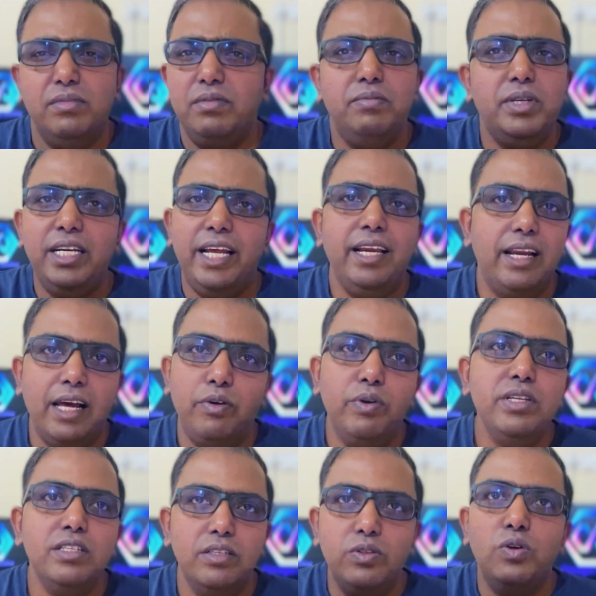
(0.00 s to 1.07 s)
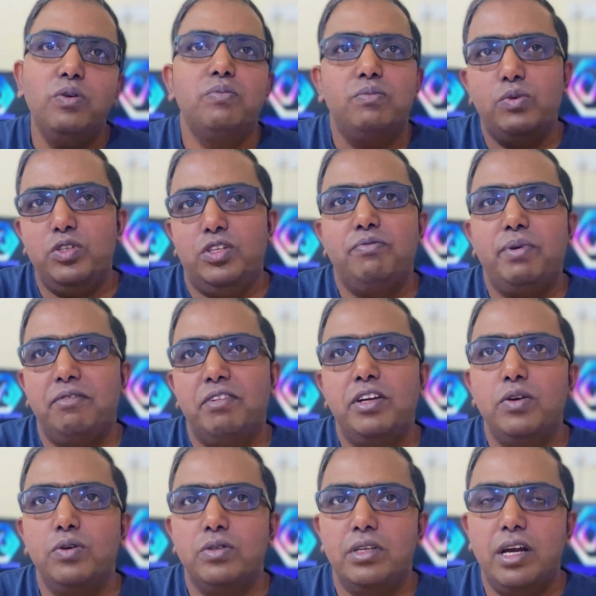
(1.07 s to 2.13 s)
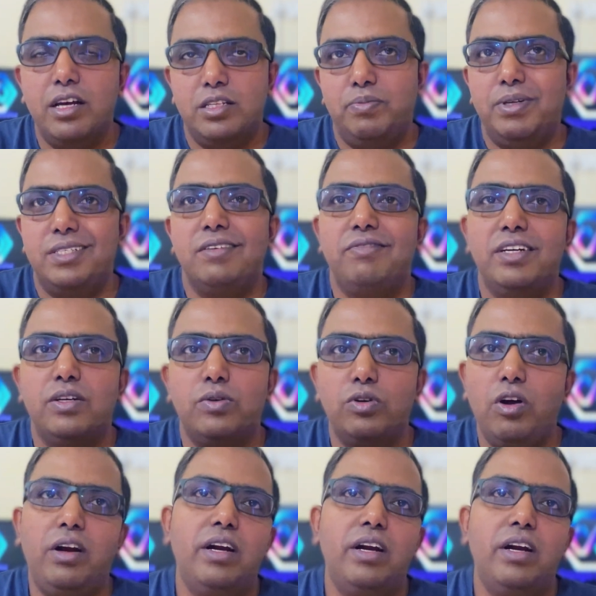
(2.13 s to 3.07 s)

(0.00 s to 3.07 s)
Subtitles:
be it any language, though most of my videos are specific to